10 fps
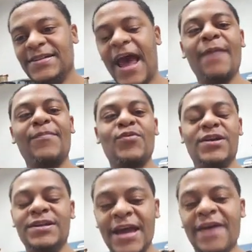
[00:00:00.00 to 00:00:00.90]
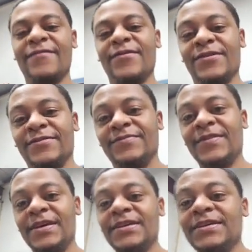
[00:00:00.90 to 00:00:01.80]
Apple could never.
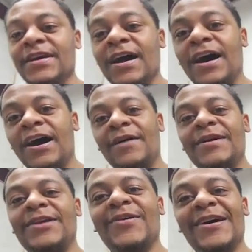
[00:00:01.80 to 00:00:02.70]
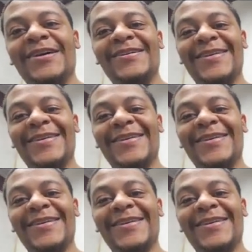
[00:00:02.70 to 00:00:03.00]
Anyway.